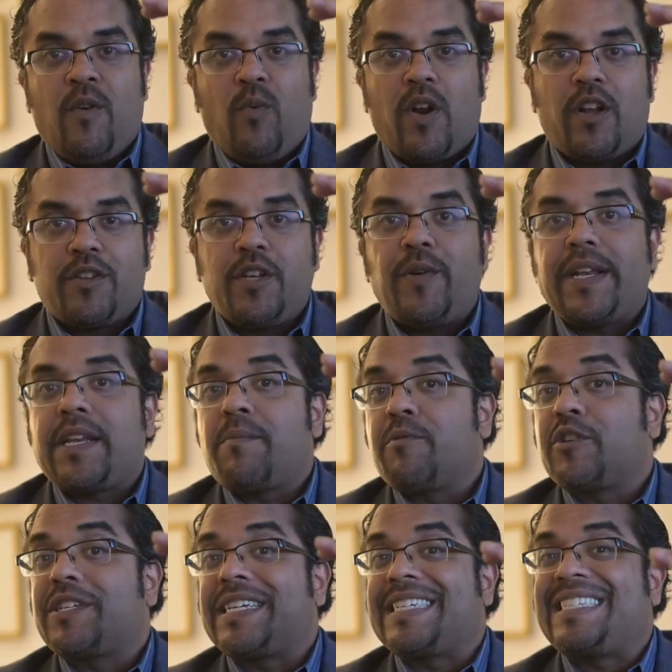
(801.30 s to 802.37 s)
What I'll do at number
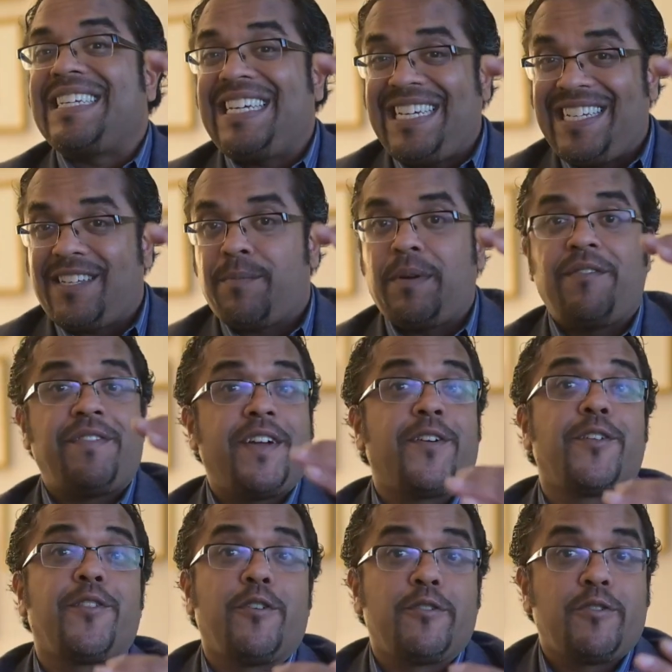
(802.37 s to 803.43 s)
16, to be fair
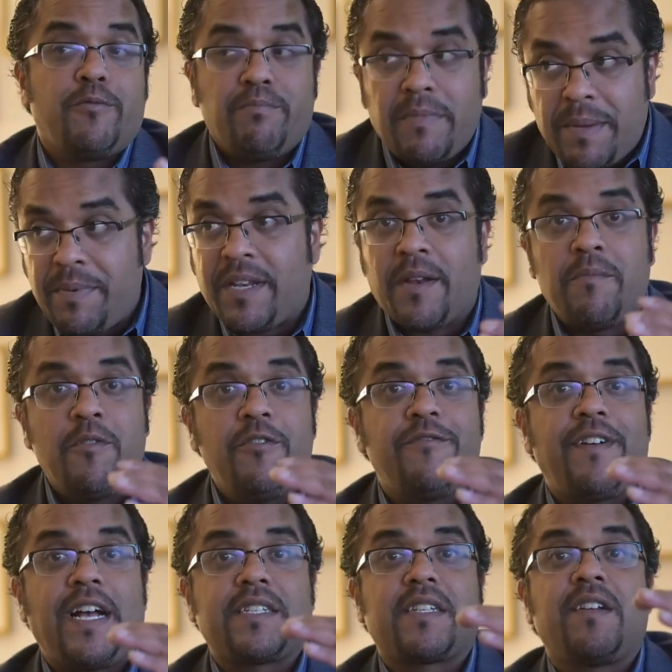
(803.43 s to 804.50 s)
to those who maybe didn't move
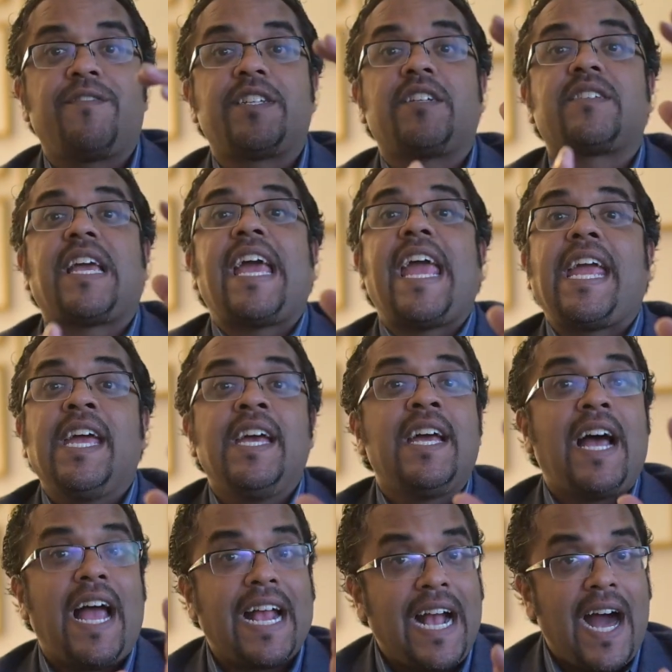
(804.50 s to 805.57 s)
fast enough, is I'll say, hey,
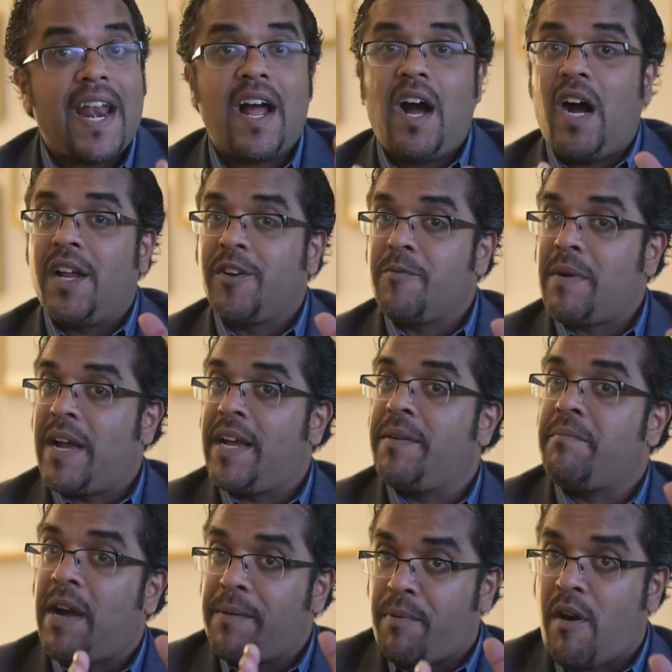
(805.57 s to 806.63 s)
I got to honor
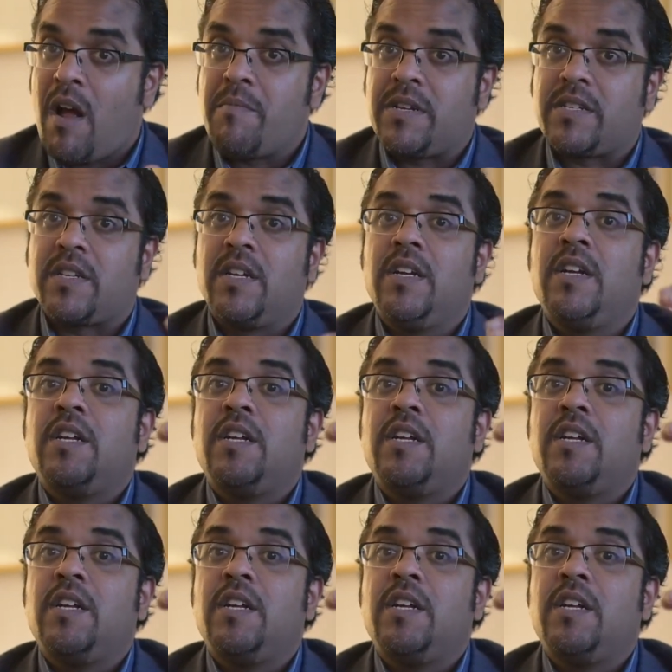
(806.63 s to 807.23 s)
my promise.